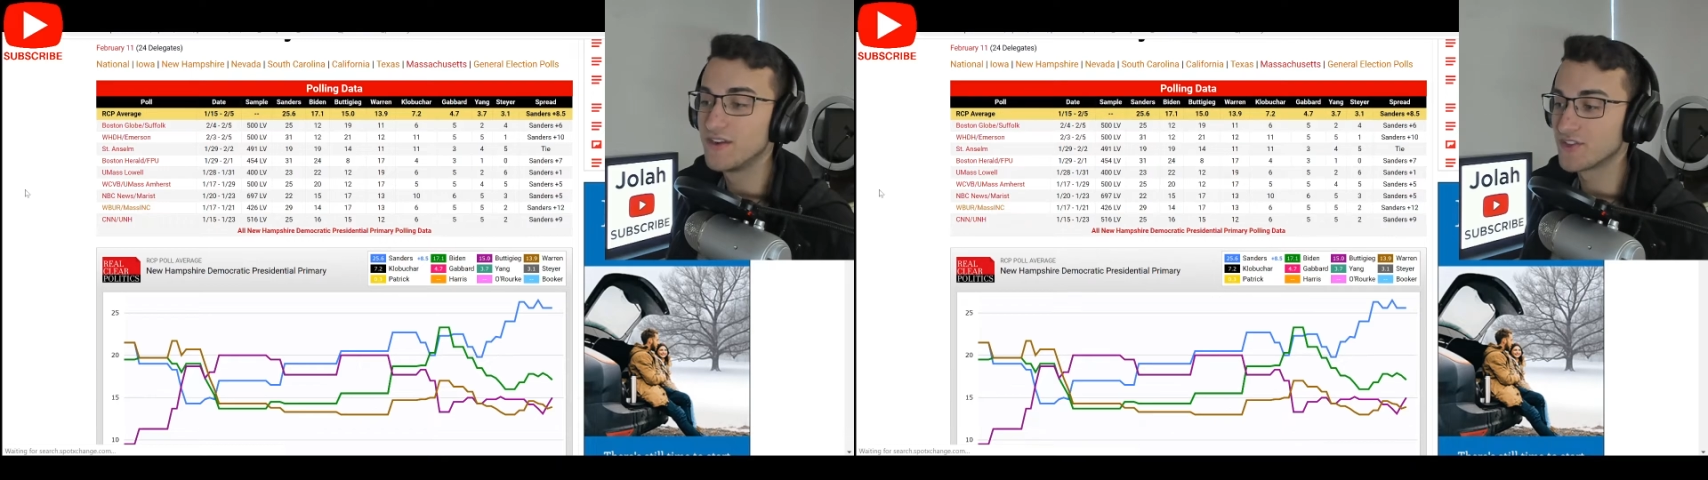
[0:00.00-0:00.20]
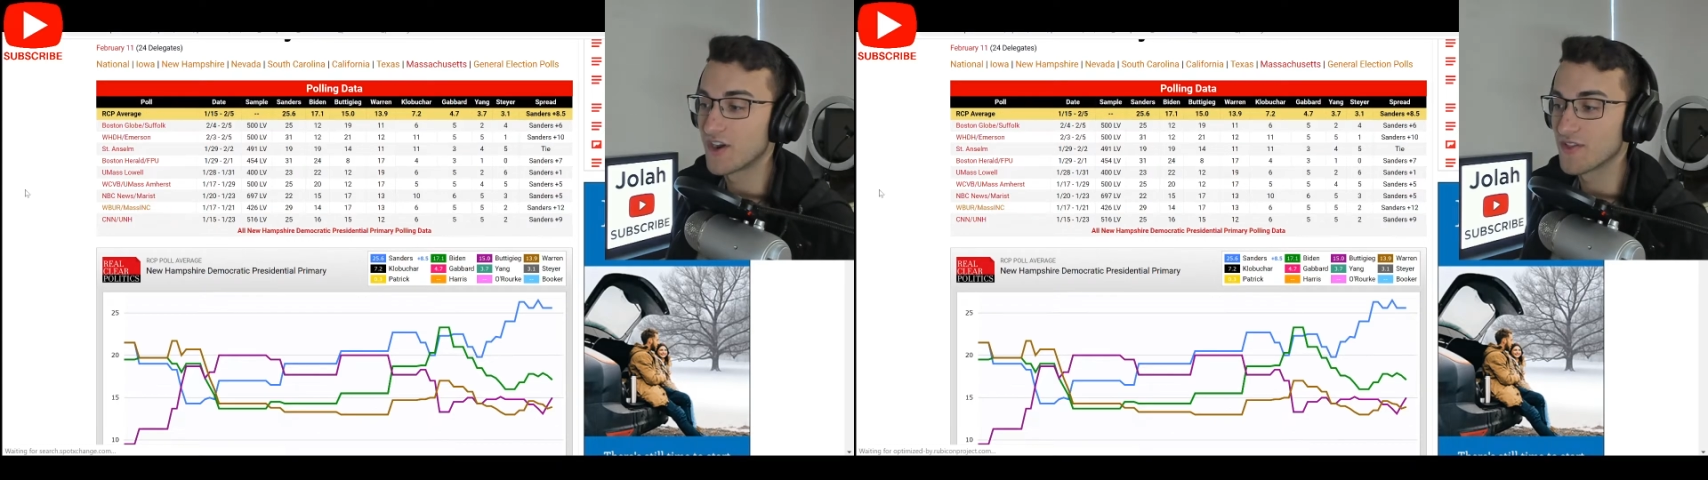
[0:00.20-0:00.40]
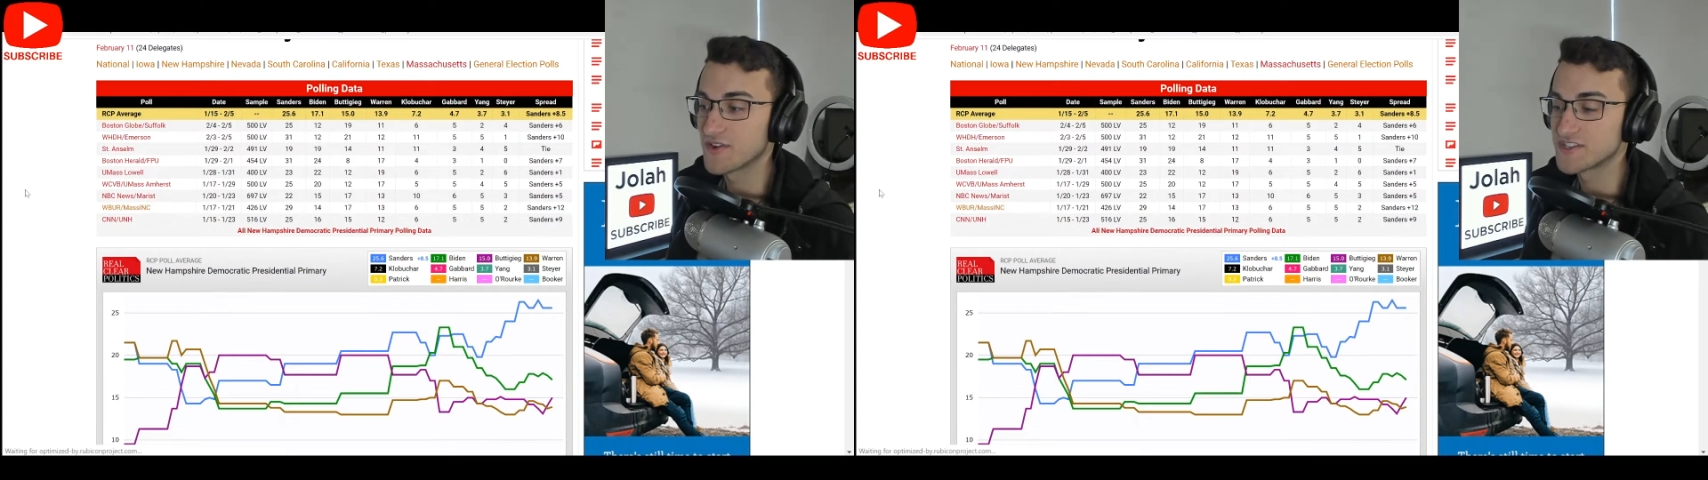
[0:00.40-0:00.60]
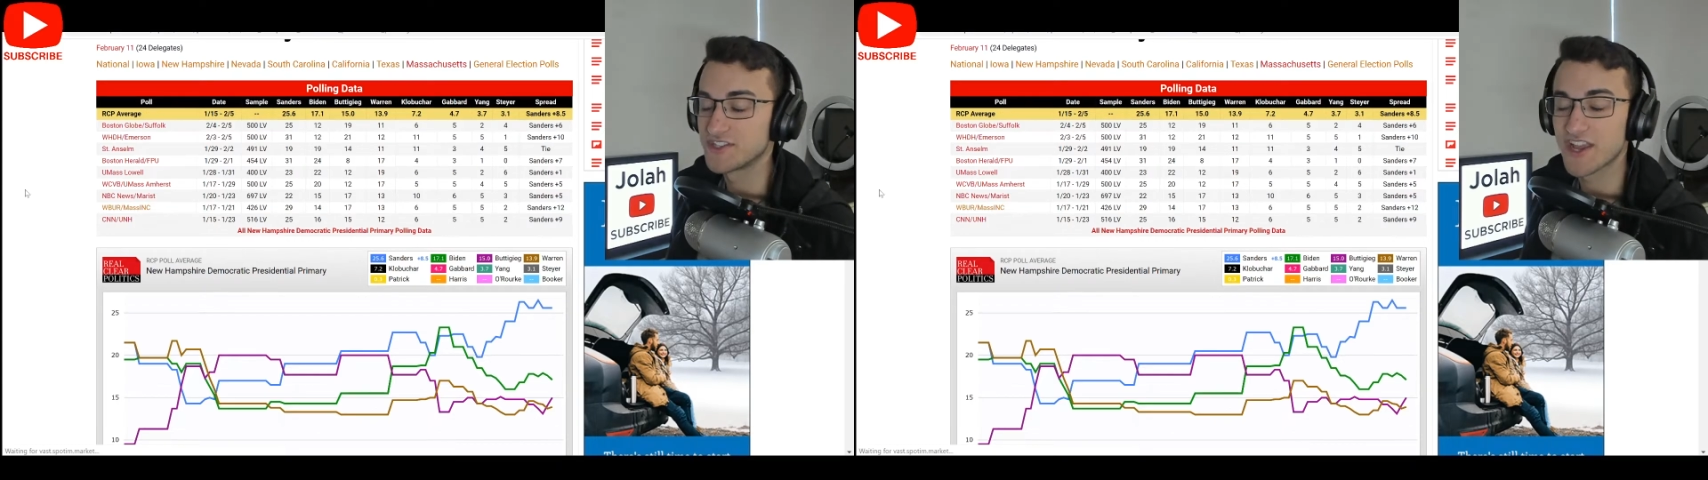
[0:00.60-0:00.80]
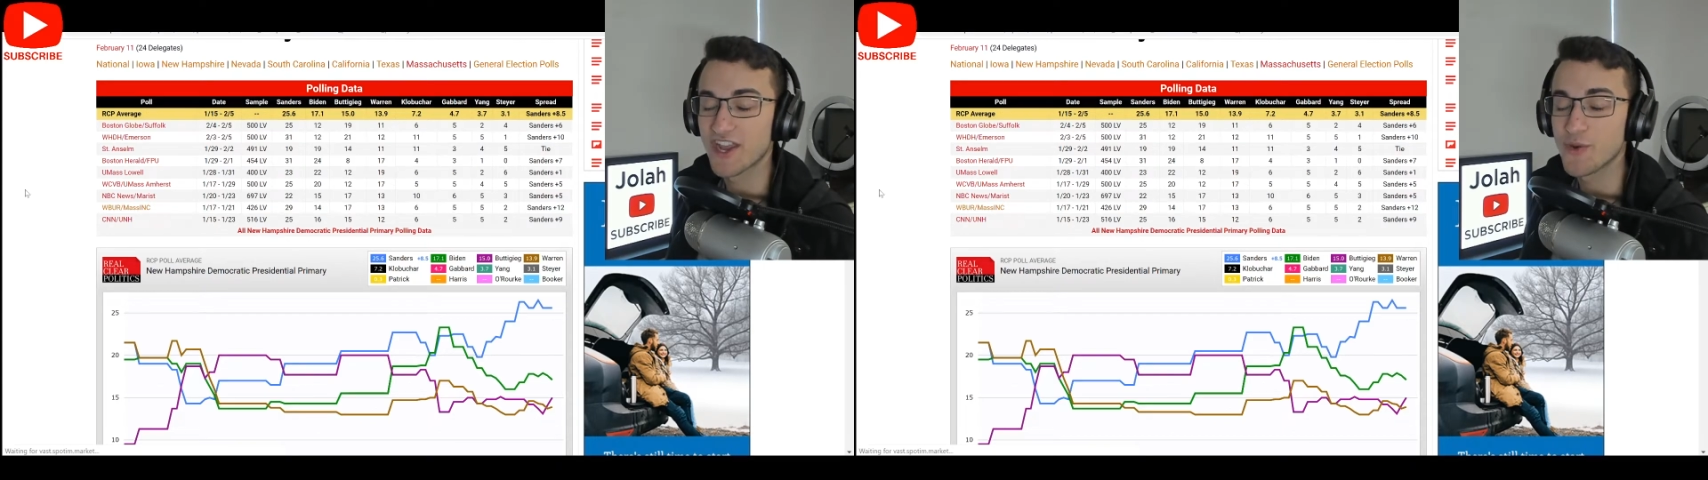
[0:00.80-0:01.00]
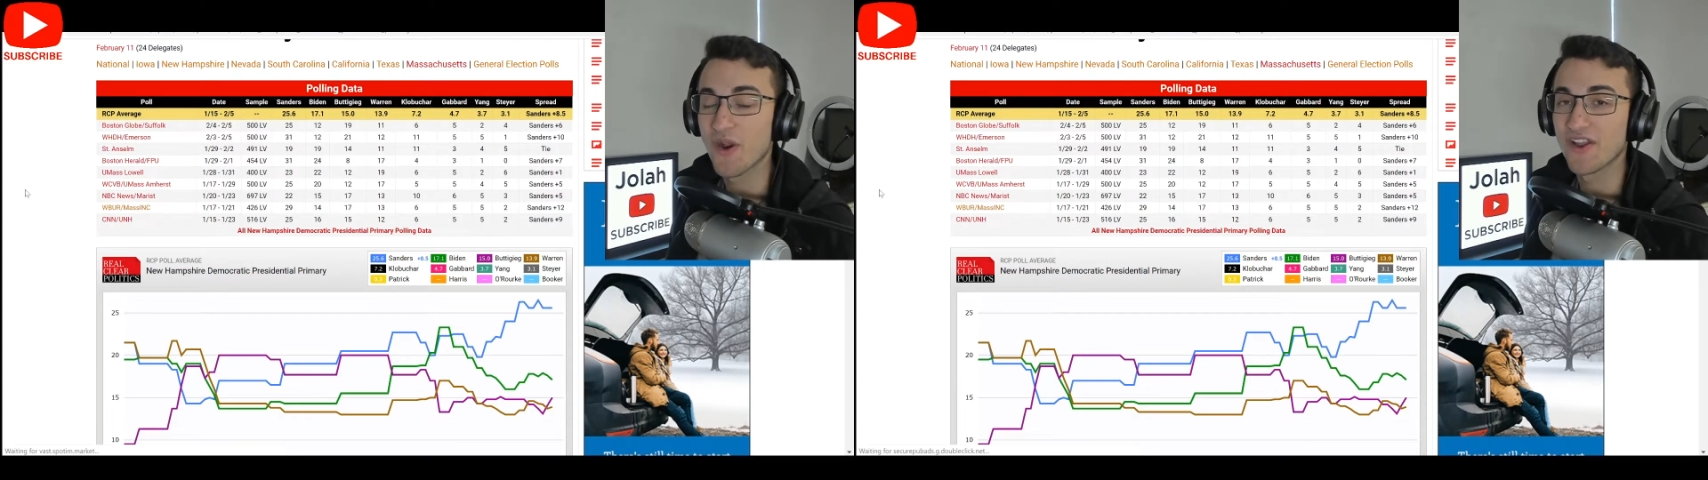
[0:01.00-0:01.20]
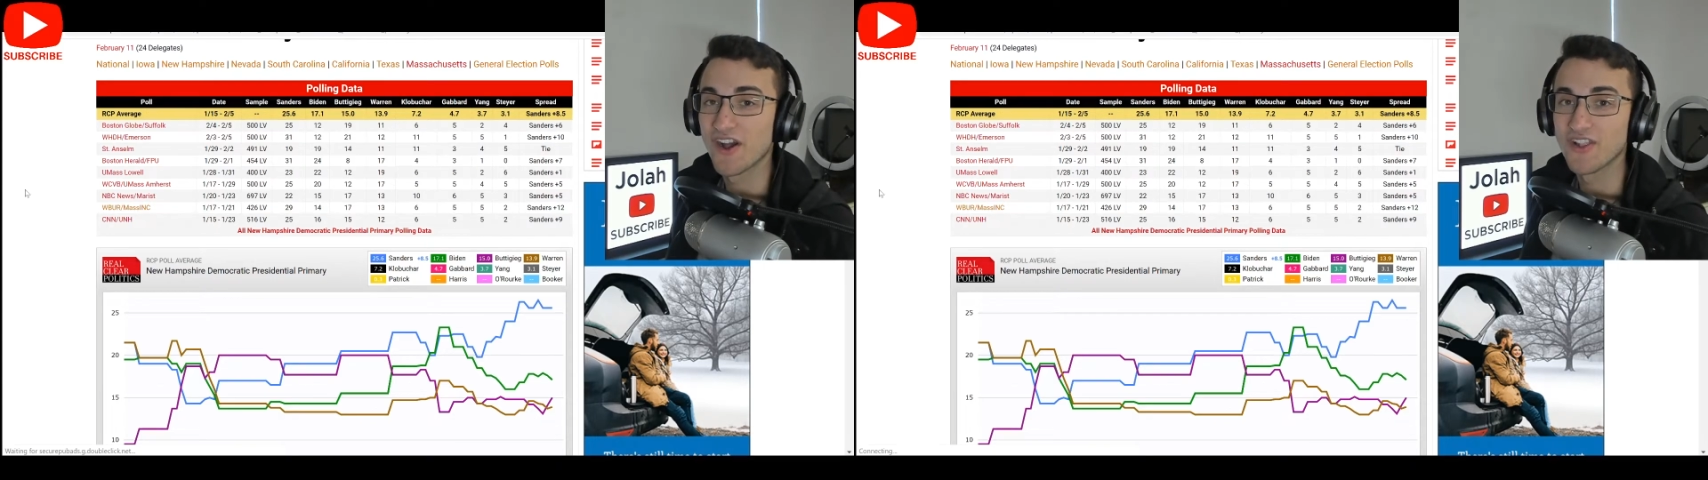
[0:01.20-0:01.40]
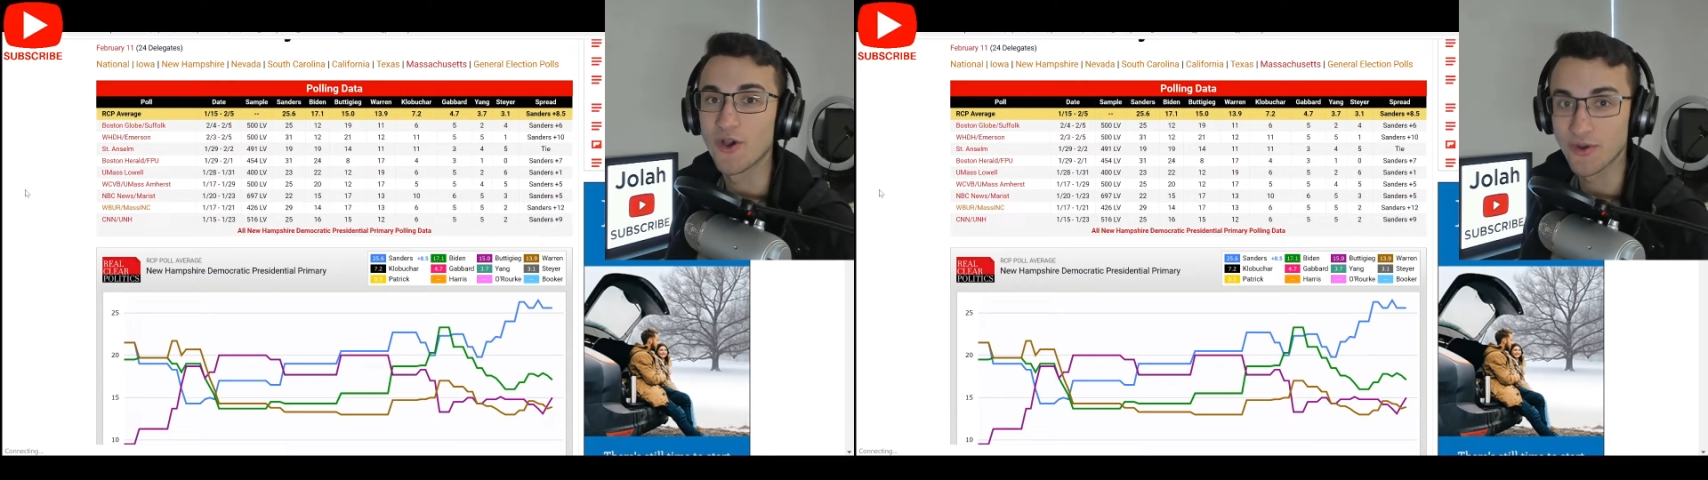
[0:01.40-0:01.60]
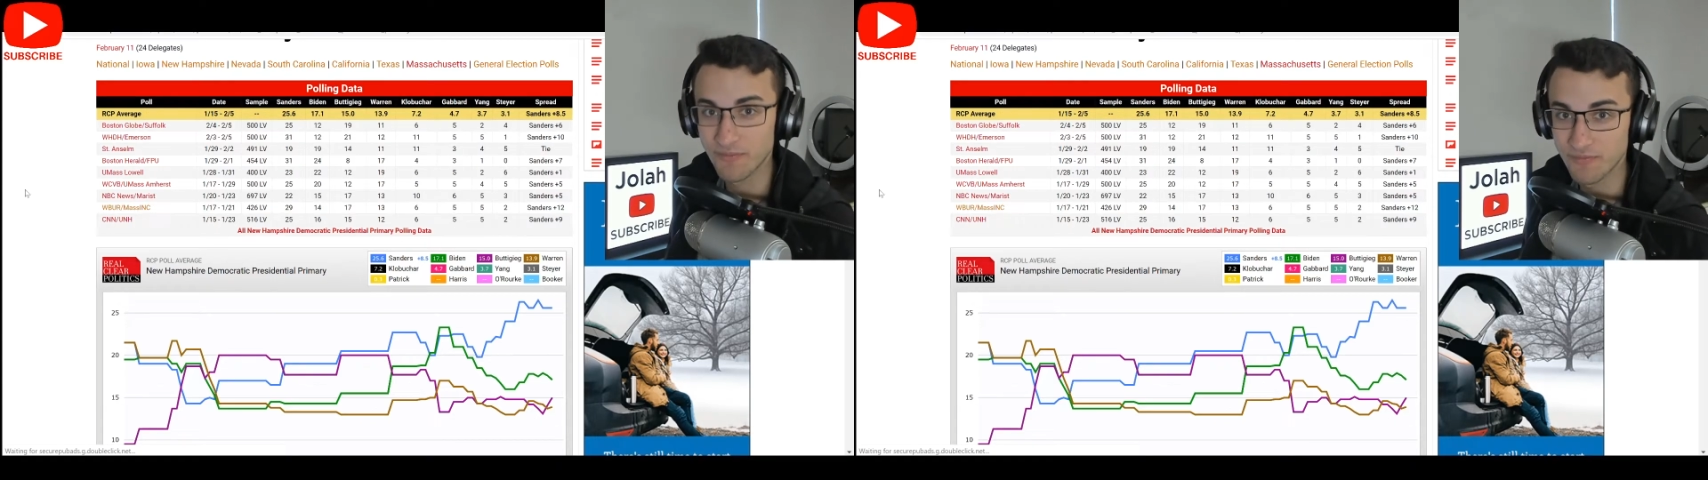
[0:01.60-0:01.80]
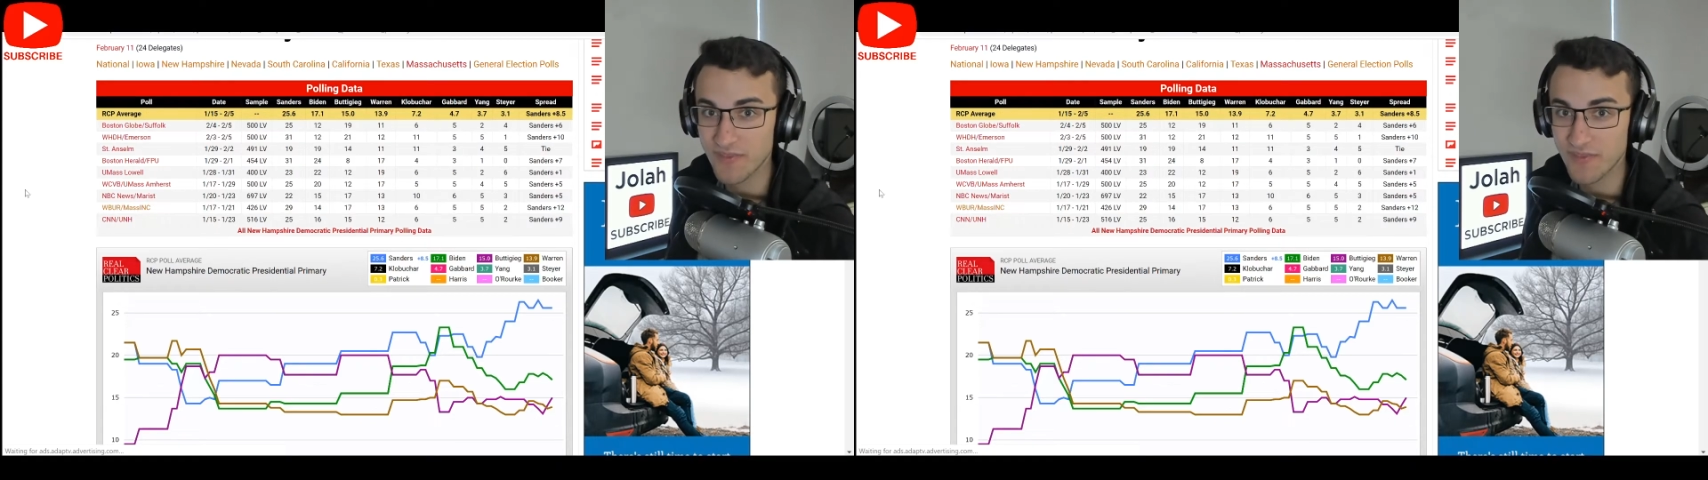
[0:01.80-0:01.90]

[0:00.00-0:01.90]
in January alone.